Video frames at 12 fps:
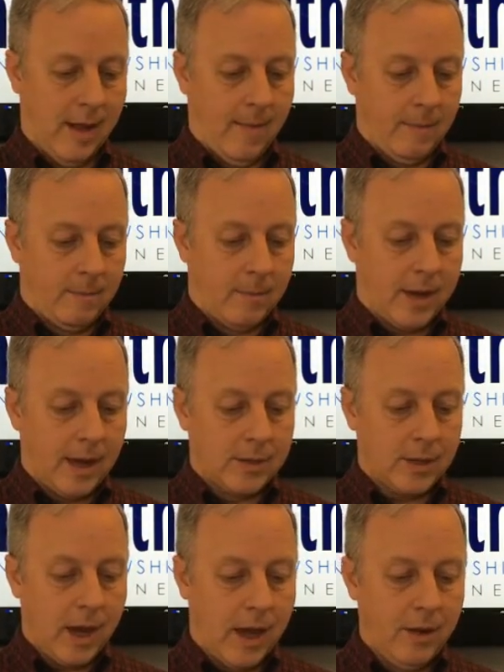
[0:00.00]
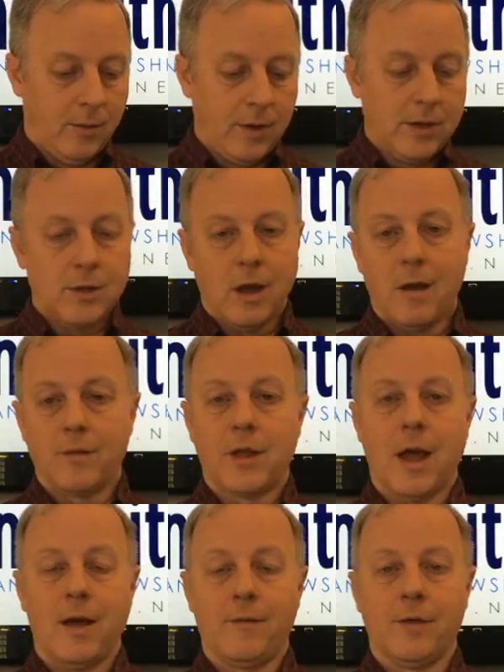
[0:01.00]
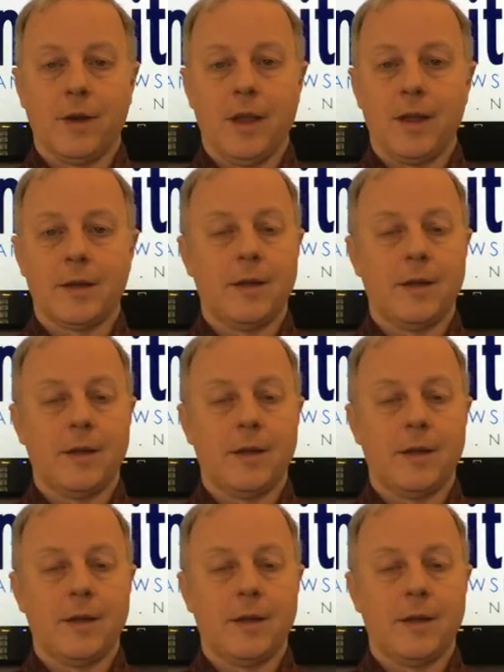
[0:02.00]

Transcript: Because unresolved conflict